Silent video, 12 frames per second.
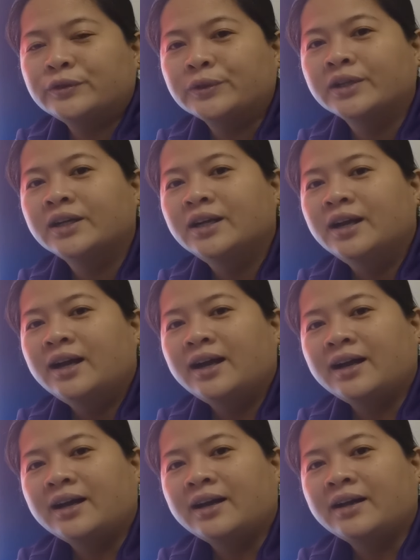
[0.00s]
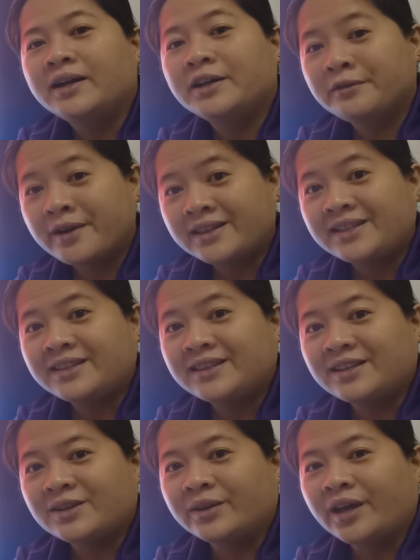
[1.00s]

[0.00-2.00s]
for heredity.